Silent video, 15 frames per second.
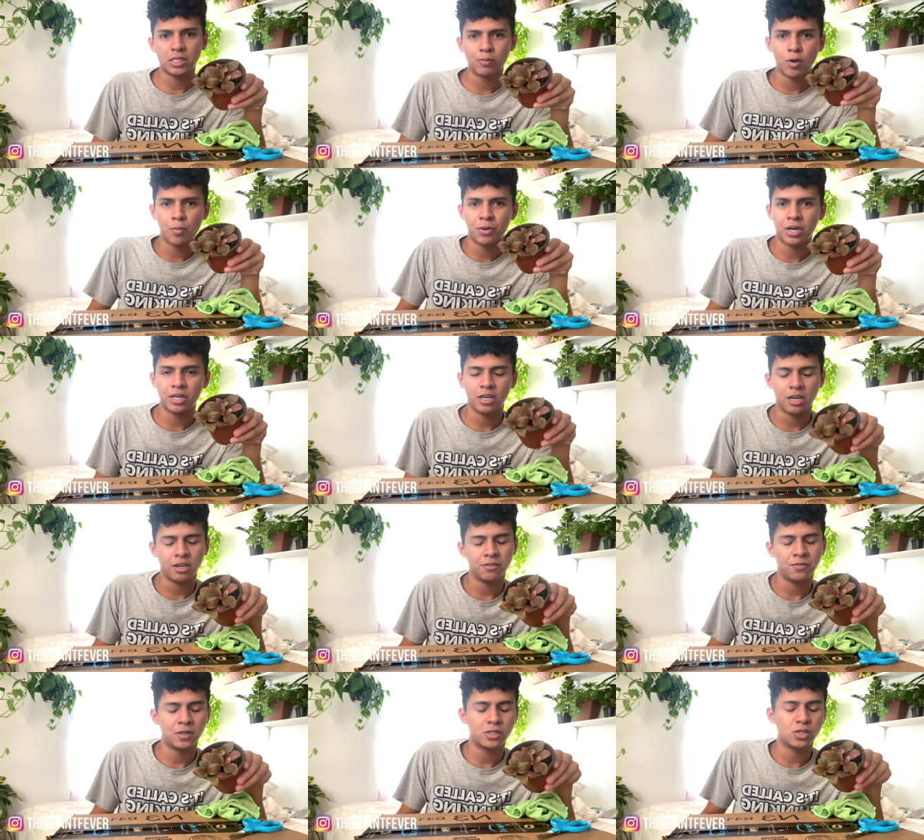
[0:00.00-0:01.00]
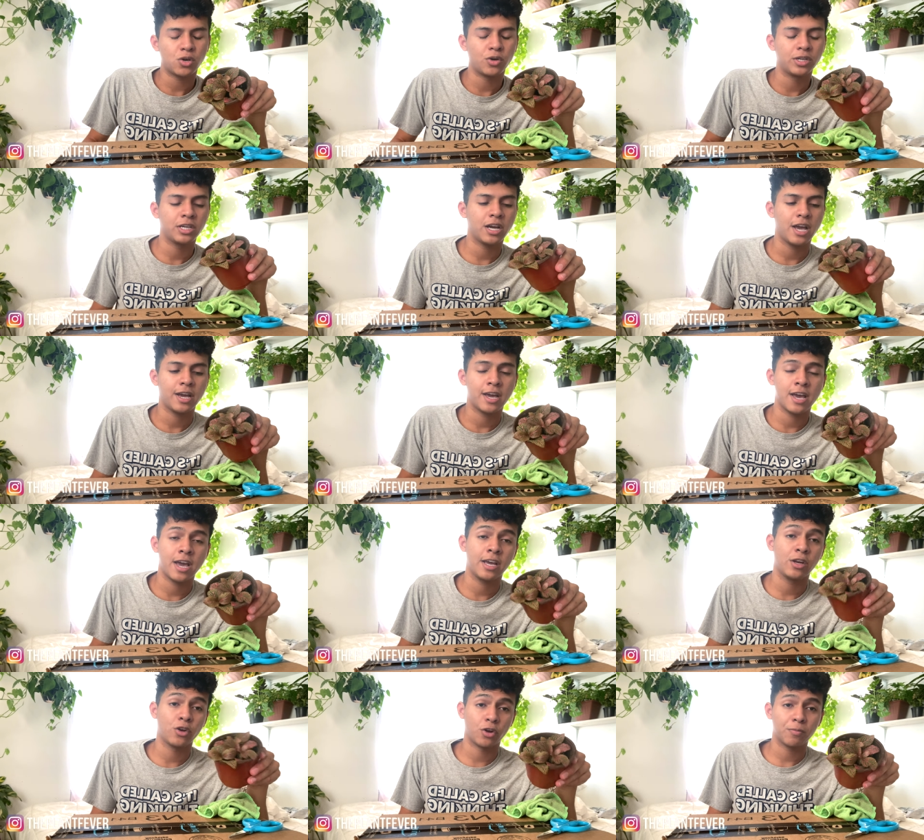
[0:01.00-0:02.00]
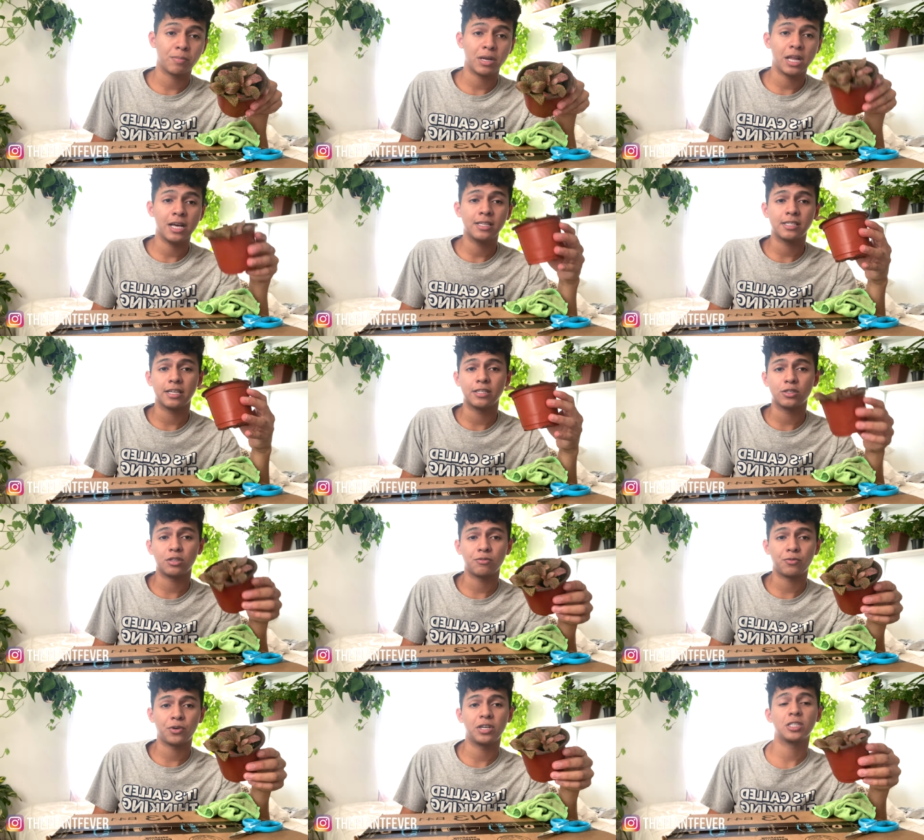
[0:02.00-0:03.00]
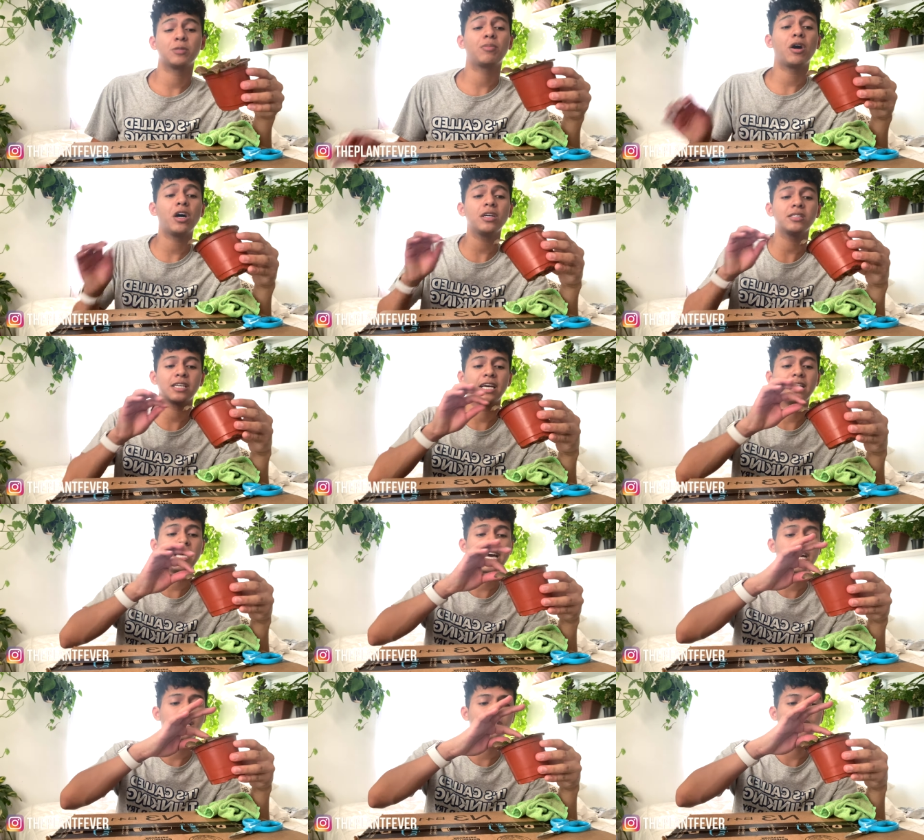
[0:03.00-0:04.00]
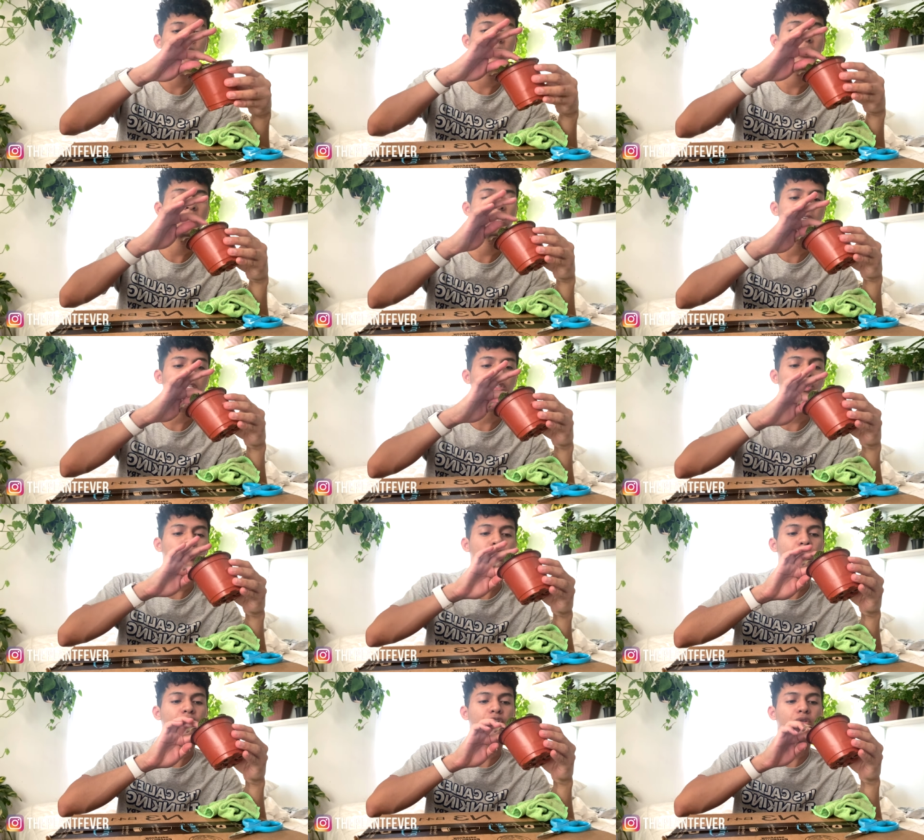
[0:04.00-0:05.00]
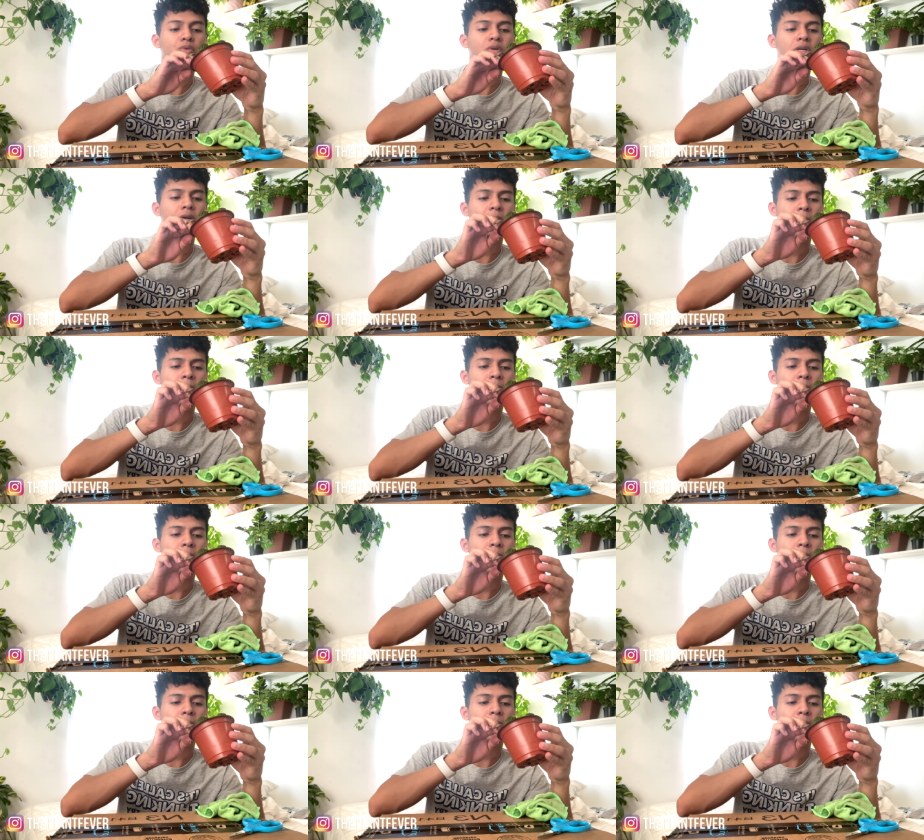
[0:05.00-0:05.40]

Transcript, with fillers: time propagating a Fittonia, aka nerve plant. It is on a four inch pot and it has one, two,